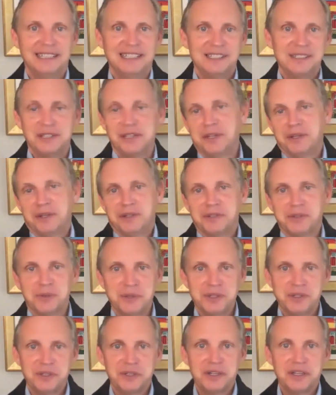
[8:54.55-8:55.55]
So it's
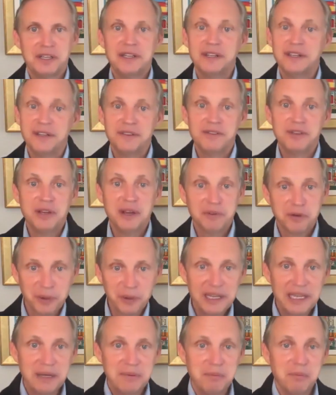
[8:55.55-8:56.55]
always good. And if you ever
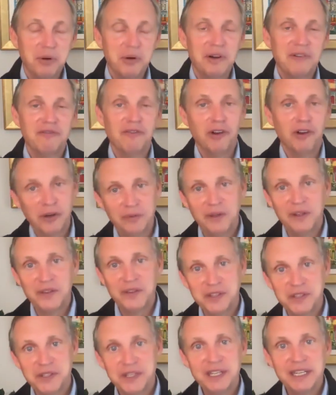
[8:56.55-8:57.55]
want to get more involved in
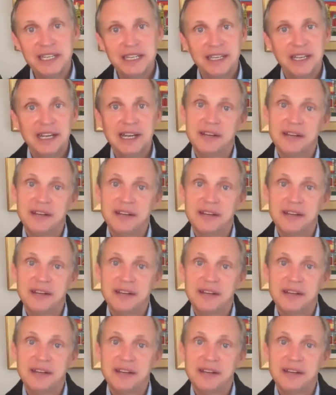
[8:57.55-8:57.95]
the city,